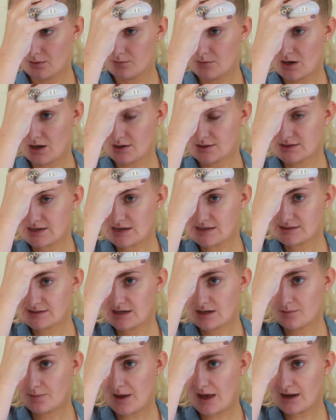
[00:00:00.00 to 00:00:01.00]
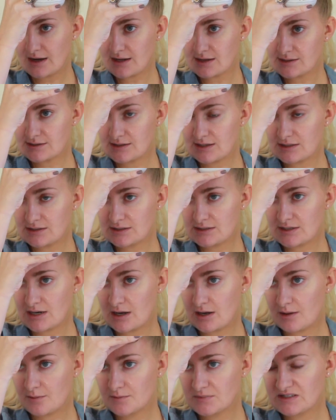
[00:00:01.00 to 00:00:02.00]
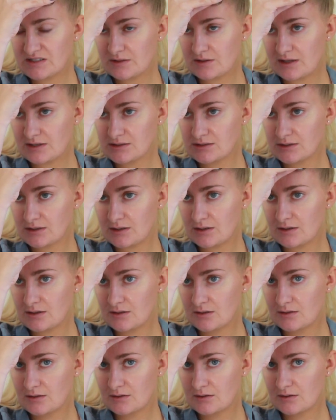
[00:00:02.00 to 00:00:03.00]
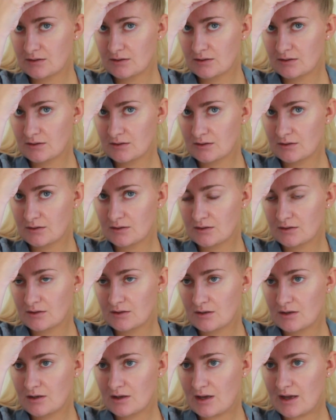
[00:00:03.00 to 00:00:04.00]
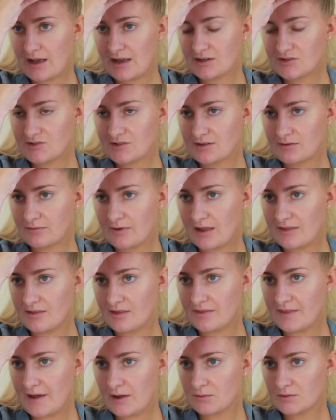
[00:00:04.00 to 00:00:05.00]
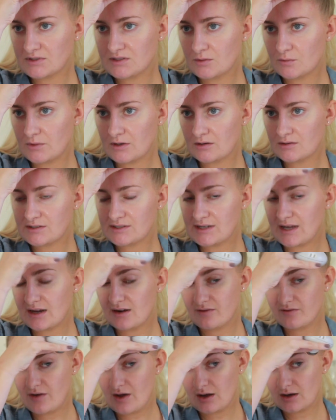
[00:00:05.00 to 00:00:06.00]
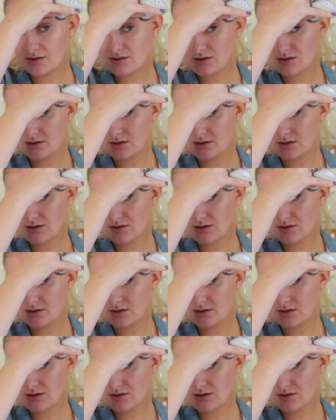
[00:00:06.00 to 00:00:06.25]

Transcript: I'm not tasting pennies this time, so that's good. I actually read that that was a weird side effect.